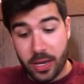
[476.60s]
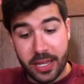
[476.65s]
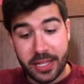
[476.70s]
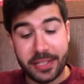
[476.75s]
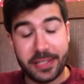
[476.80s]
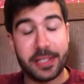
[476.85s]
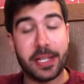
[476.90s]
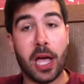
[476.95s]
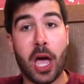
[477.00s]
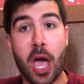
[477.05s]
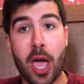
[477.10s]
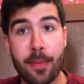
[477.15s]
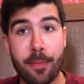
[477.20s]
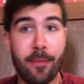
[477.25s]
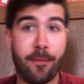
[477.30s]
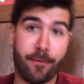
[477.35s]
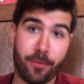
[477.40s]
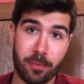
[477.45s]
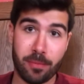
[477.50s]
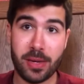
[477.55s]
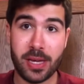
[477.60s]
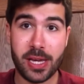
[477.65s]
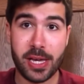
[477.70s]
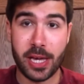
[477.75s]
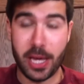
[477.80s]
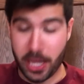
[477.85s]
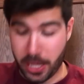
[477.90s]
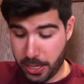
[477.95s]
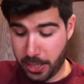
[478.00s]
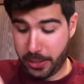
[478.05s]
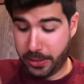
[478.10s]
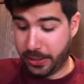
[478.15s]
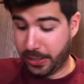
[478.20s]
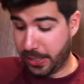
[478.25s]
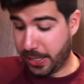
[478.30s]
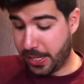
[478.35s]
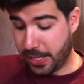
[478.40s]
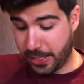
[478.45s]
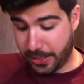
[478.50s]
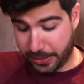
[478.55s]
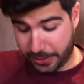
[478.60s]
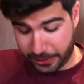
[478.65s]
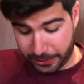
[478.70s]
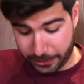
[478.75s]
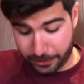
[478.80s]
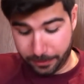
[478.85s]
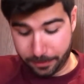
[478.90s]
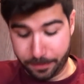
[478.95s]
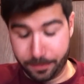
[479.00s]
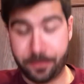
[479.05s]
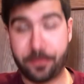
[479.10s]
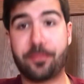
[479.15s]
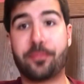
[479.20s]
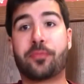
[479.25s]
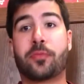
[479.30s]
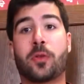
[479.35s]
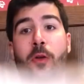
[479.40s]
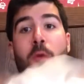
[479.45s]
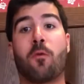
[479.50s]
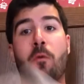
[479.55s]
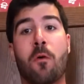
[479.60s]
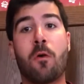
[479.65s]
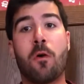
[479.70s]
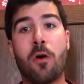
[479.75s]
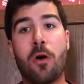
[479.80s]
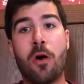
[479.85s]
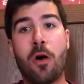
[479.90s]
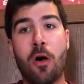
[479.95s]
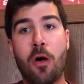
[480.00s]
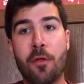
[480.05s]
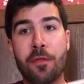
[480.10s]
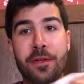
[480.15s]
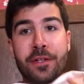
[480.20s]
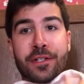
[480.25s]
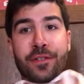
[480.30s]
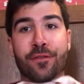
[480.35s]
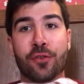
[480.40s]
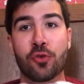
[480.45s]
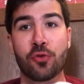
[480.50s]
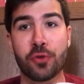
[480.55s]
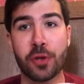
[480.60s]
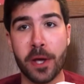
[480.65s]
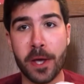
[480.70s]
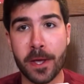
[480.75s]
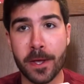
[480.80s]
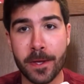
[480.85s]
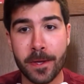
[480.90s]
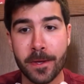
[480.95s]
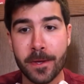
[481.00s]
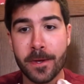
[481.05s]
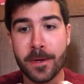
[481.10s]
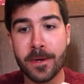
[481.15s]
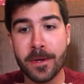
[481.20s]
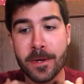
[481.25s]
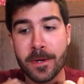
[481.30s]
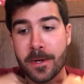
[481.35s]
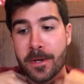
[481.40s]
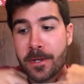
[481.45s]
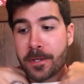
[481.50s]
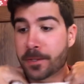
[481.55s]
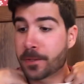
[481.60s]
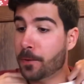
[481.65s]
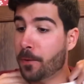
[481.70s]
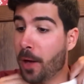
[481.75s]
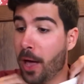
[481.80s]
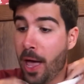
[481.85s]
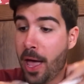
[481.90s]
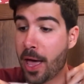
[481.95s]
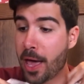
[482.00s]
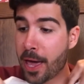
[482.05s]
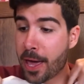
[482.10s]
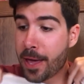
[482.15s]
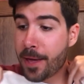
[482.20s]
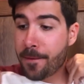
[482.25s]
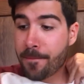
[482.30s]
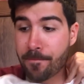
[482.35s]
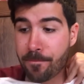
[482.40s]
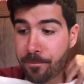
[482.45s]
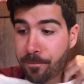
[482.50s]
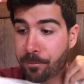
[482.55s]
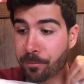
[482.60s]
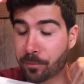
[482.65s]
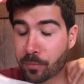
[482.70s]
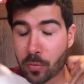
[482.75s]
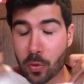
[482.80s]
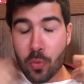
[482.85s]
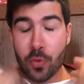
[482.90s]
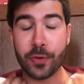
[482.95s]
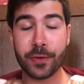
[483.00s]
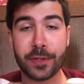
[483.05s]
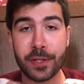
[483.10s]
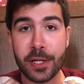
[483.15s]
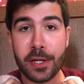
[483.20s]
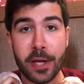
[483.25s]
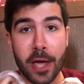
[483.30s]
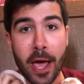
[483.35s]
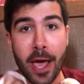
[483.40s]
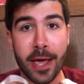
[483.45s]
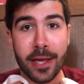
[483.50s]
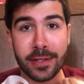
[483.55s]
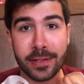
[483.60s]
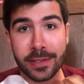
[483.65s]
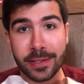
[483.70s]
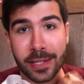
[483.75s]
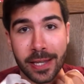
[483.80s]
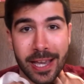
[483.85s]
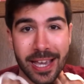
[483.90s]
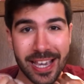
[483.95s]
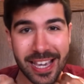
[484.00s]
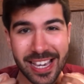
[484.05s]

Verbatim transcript: It is time for me to eat all this food. So I will see you guys